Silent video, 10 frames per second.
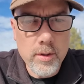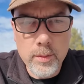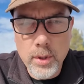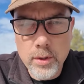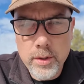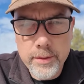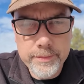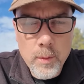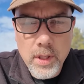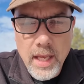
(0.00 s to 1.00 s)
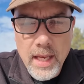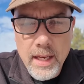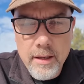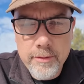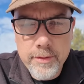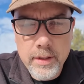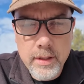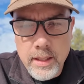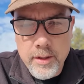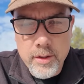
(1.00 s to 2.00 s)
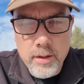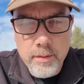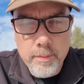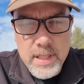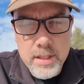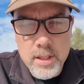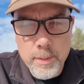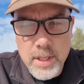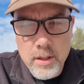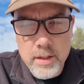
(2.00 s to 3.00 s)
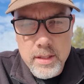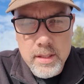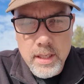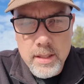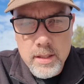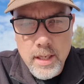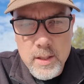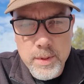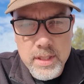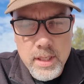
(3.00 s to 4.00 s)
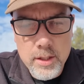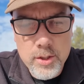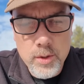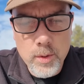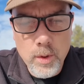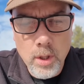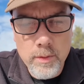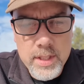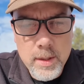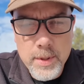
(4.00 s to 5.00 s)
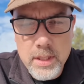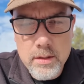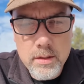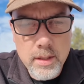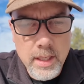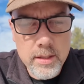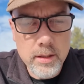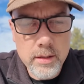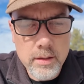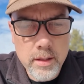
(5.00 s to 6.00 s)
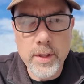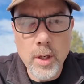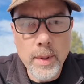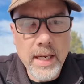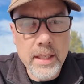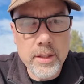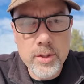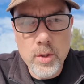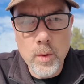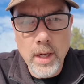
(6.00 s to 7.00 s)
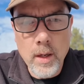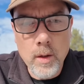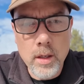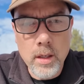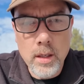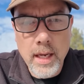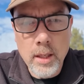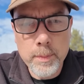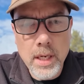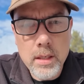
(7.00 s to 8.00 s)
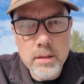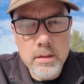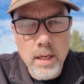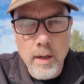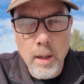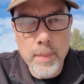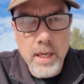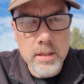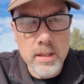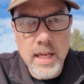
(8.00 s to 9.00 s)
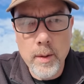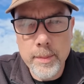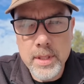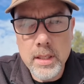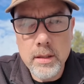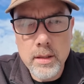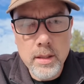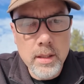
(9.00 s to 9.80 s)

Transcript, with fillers: vertical mode, I will have another message up here that says has been sent to all recipients. Excellent. If we go back into our outbox, our outbox is now empty.